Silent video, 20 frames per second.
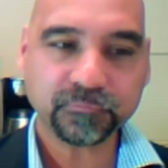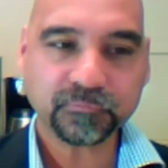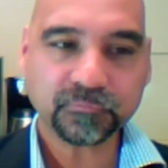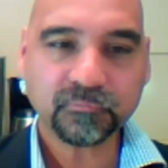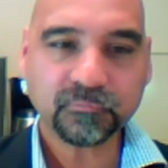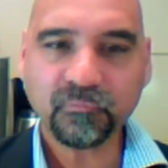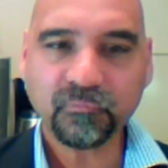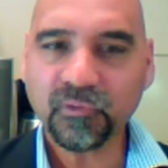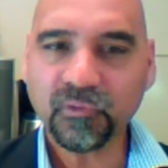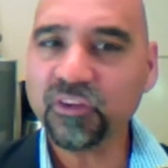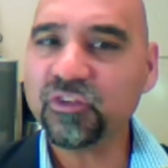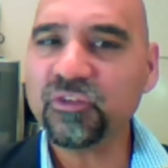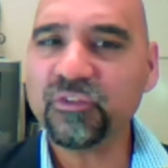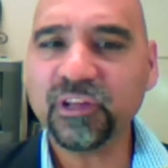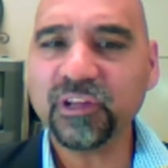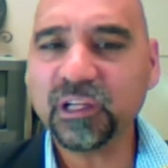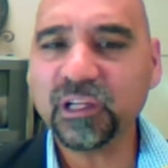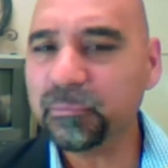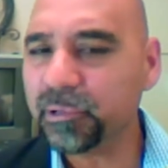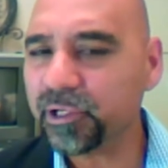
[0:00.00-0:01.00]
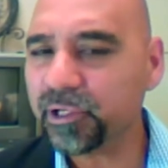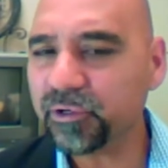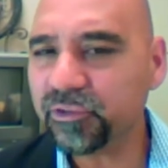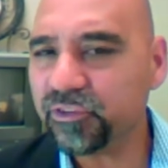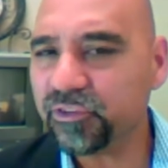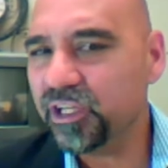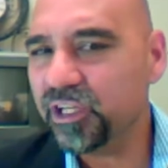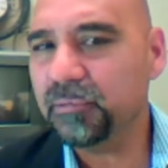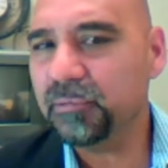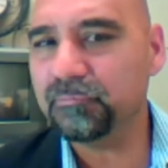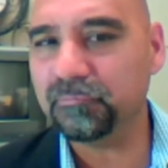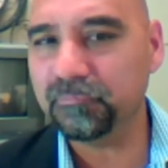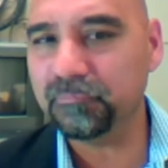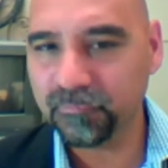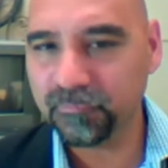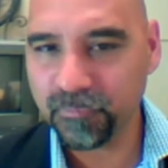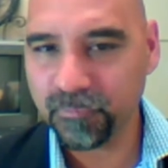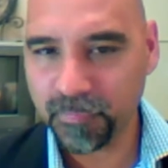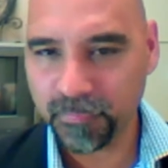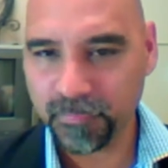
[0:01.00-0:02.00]
uh, can help you
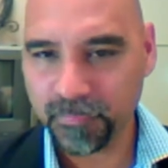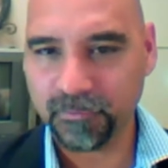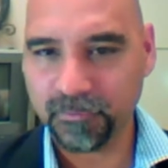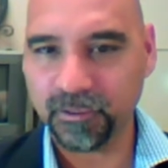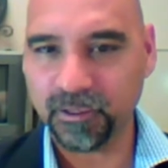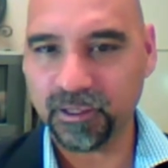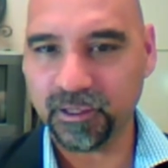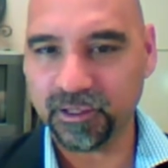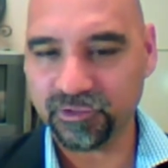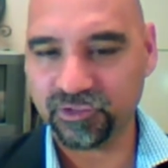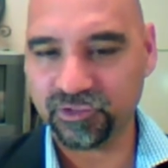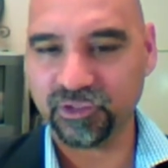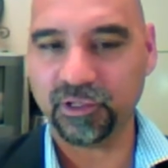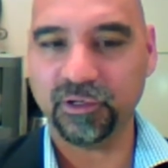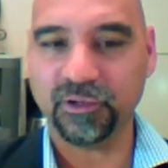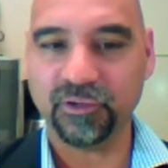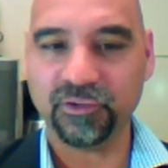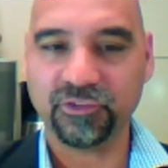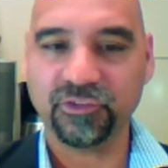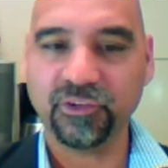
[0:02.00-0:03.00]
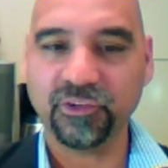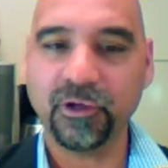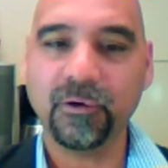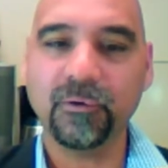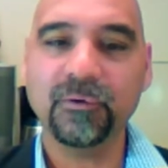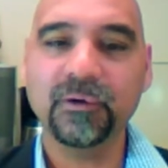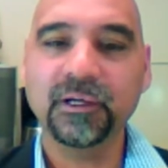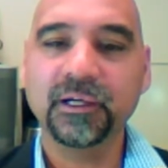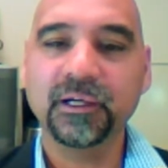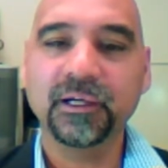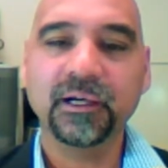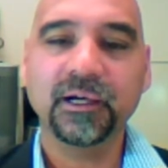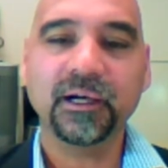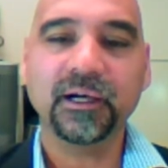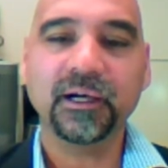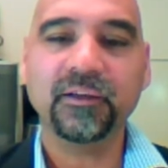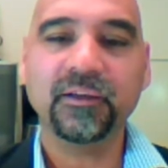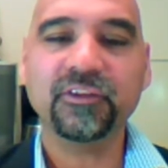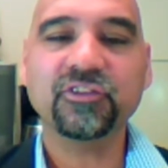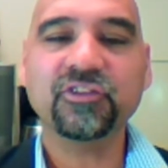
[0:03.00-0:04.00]
develop better team
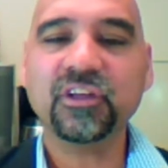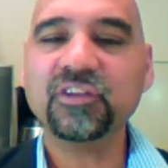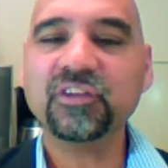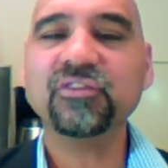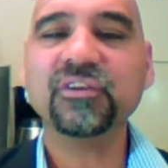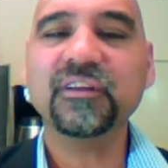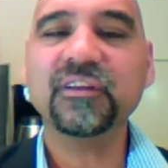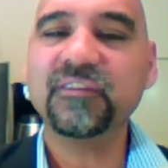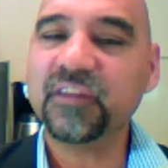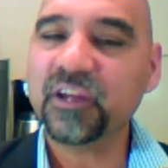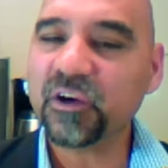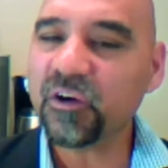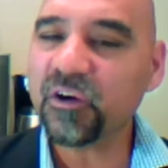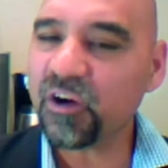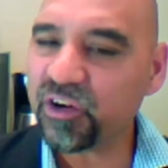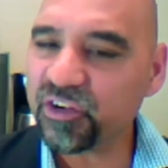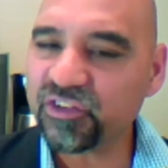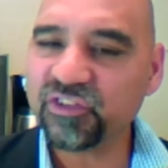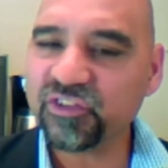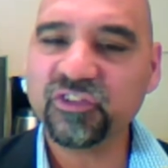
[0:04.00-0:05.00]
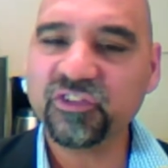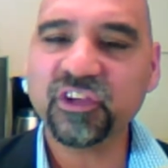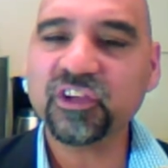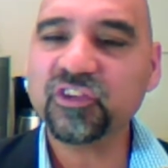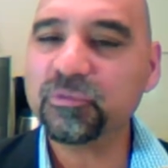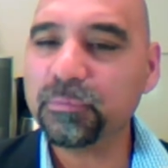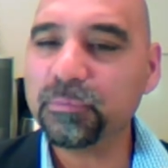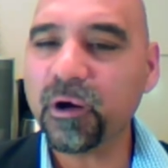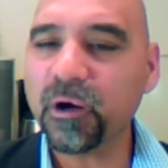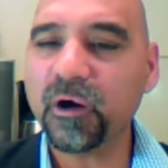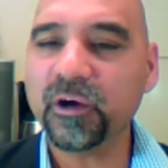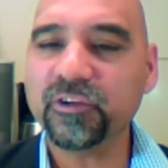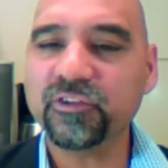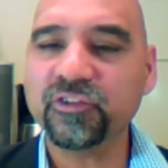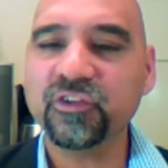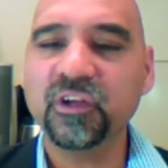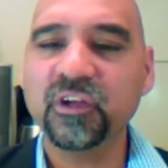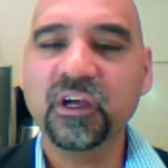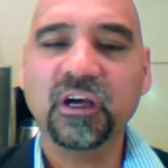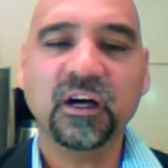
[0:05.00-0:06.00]
uh, skills. So uh,
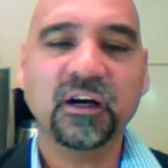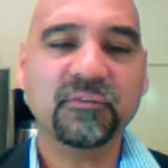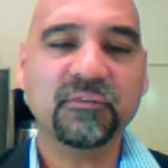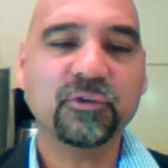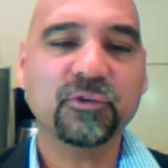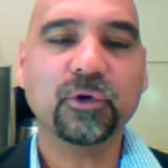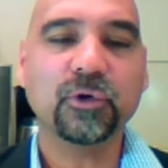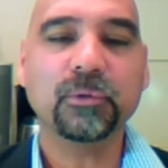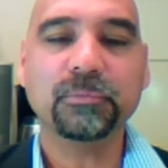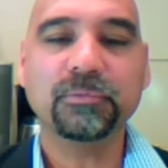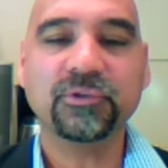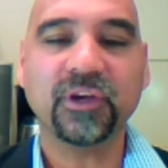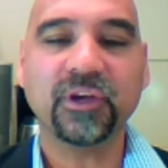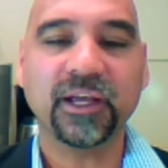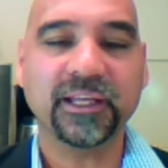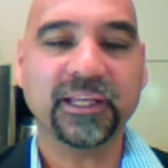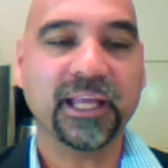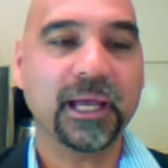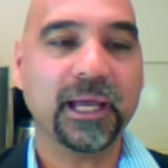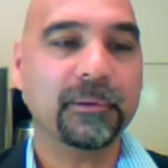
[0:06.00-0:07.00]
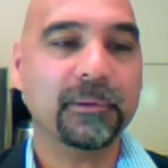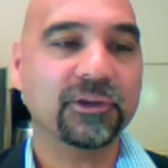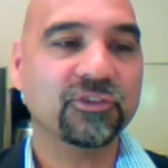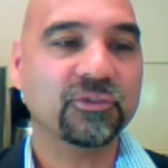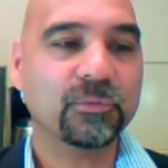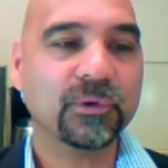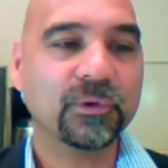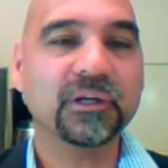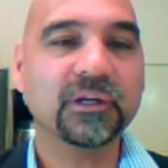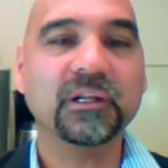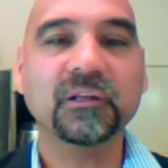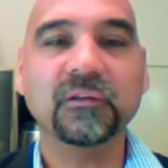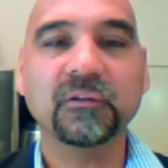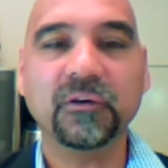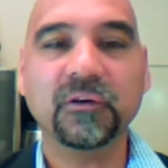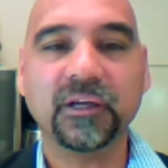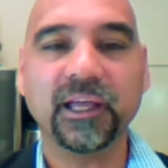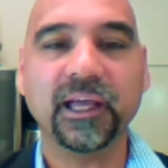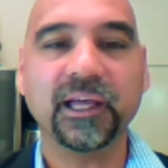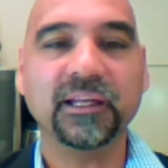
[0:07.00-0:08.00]
essentially, there are six parts
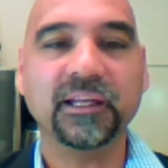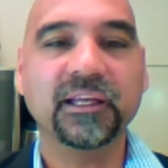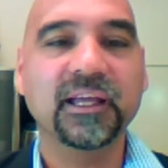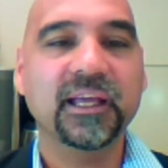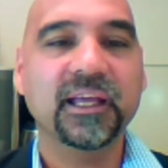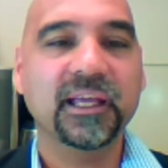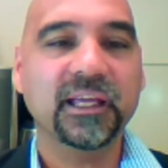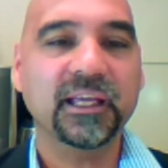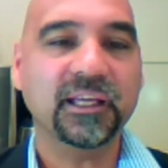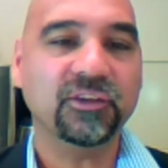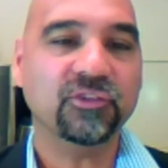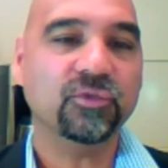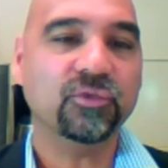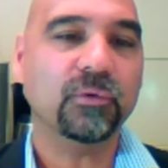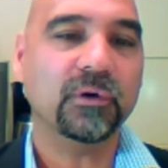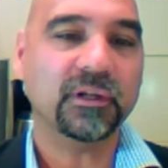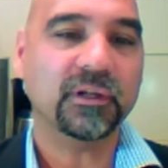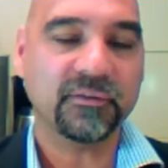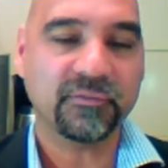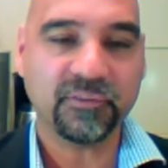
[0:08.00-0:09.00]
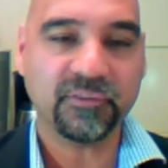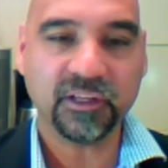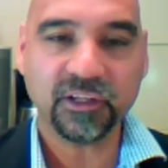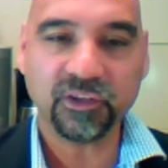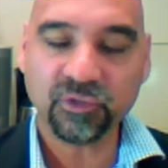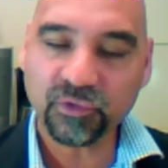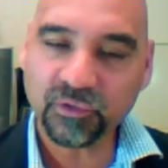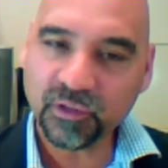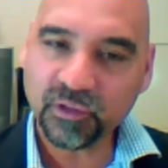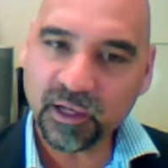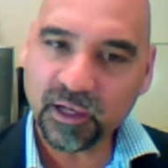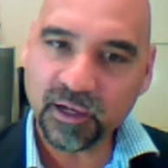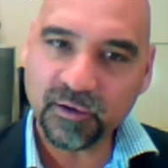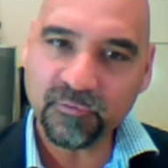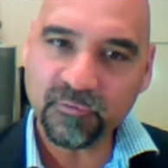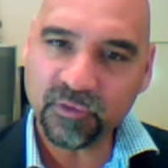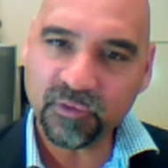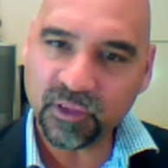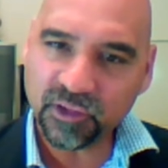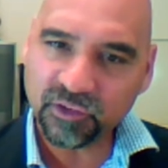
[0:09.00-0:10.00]
of group dynamics, and we're going to look
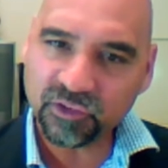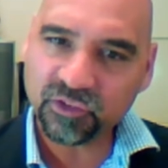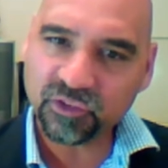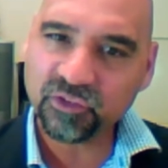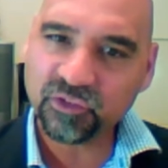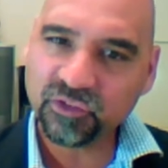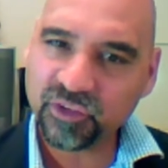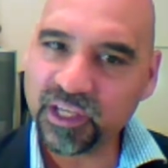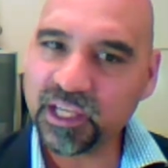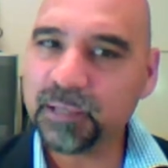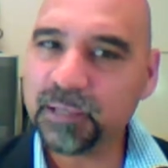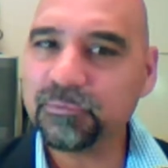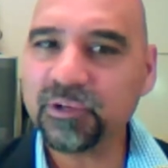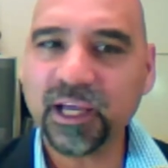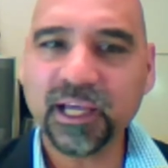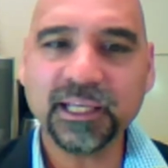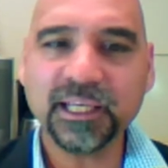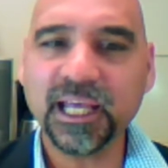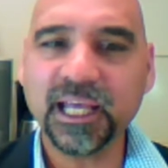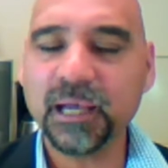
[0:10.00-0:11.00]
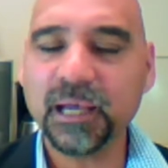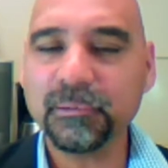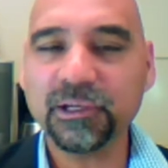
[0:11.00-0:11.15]
at each one of these.